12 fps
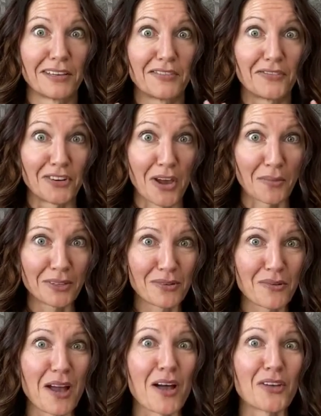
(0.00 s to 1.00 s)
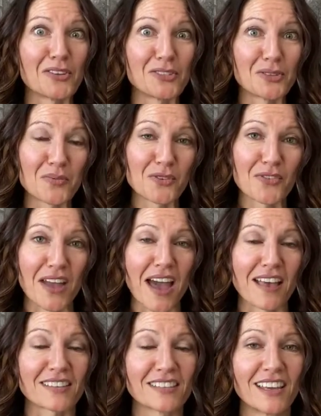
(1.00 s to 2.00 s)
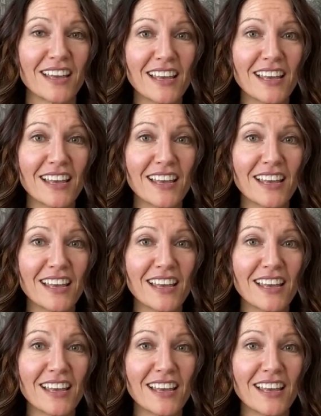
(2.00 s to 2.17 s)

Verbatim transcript: phenomenally well, super fast.